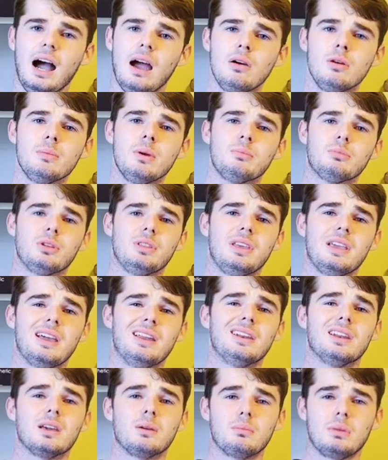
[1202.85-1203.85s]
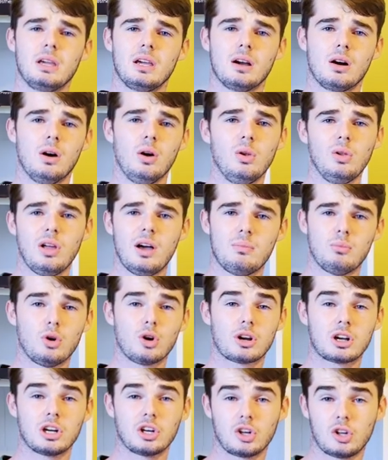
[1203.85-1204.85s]
I remember the ending being a whole lot
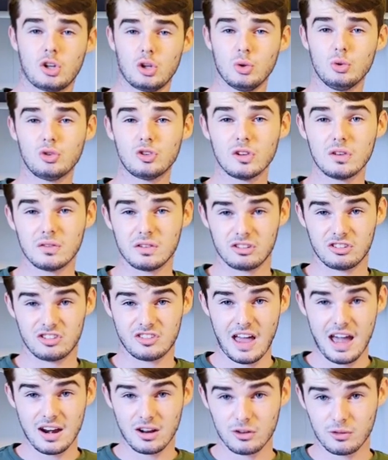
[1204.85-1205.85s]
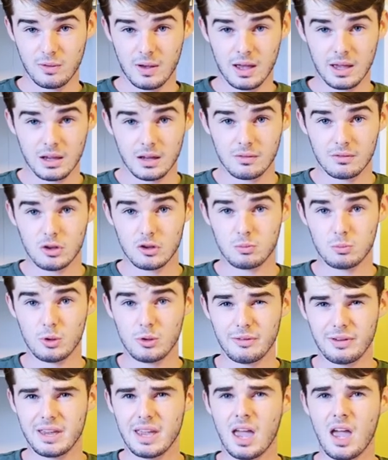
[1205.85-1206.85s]
more conclusive and satisfying of this
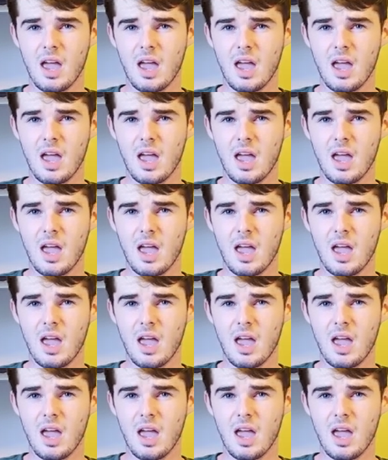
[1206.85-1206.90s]
movie.